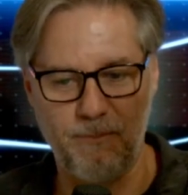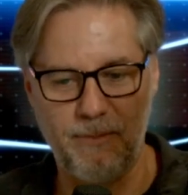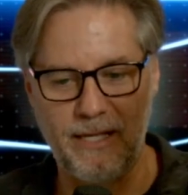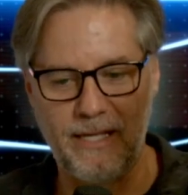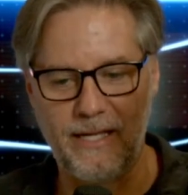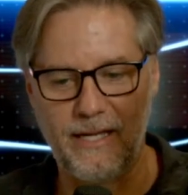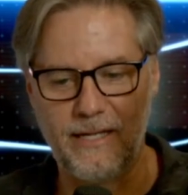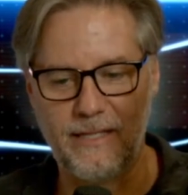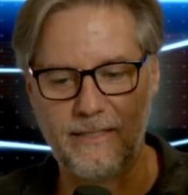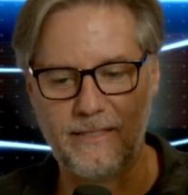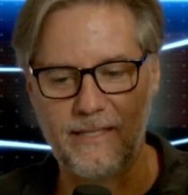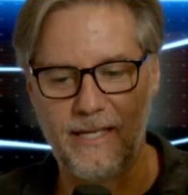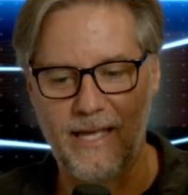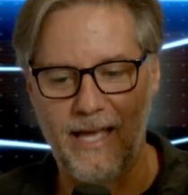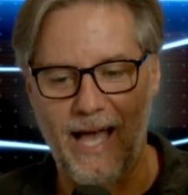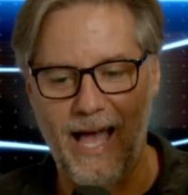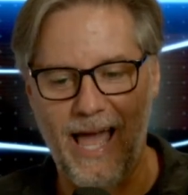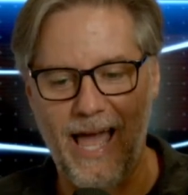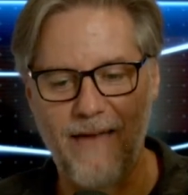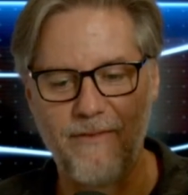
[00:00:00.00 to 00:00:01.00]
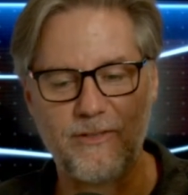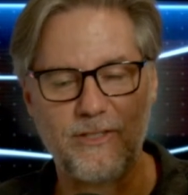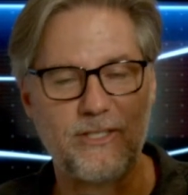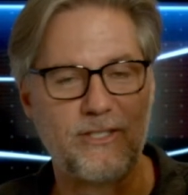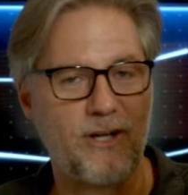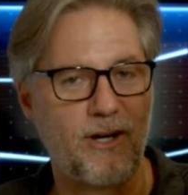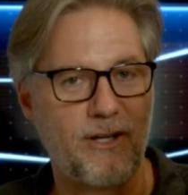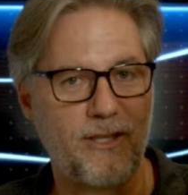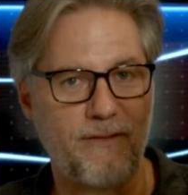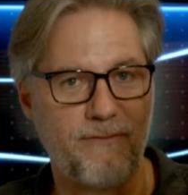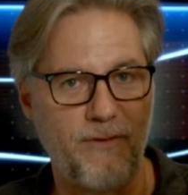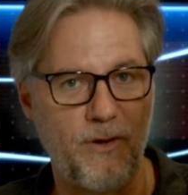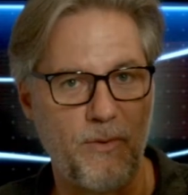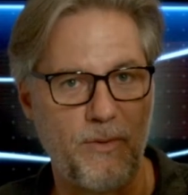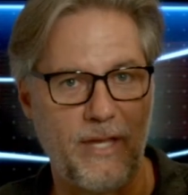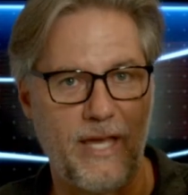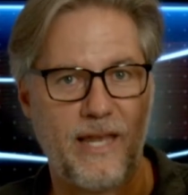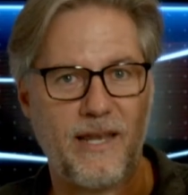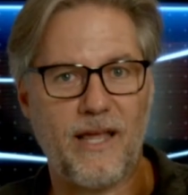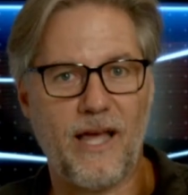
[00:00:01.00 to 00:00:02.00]
because I haven't started the vote
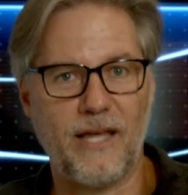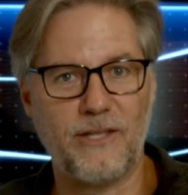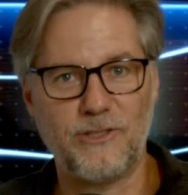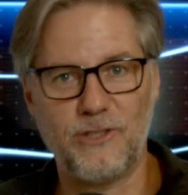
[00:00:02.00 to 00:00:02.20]
yet.